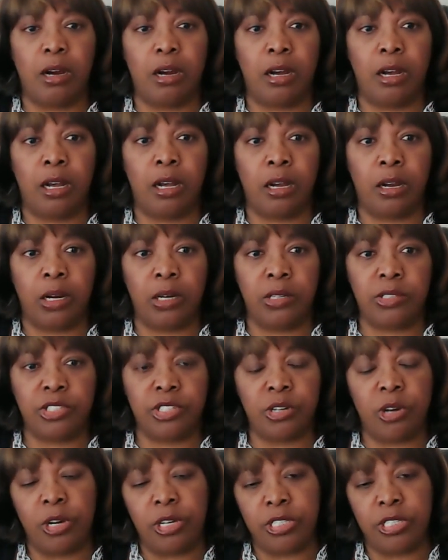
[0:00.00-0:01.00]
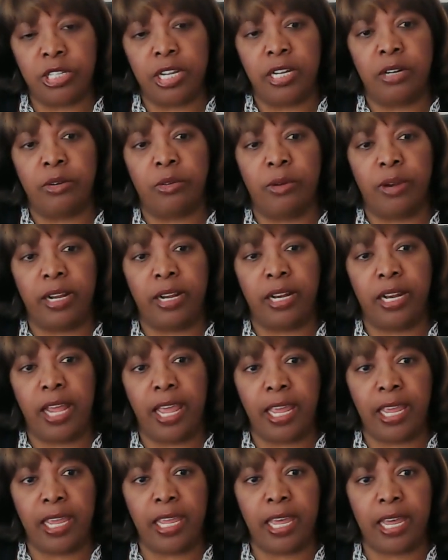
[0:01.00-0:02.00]
are starting to integrate
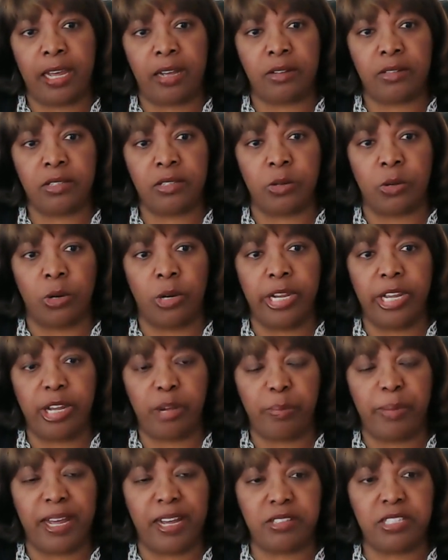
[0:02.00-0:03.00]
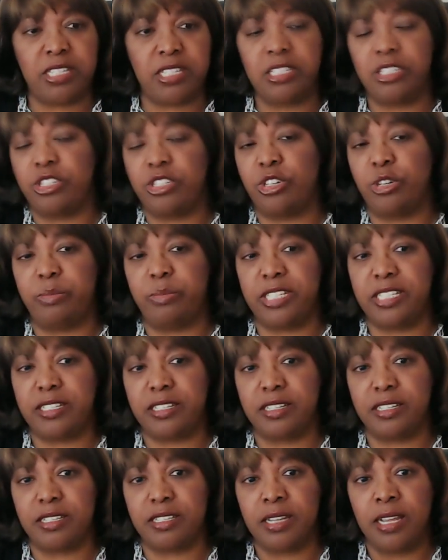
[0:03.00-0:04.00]
Hangouts or Helpouts into their business?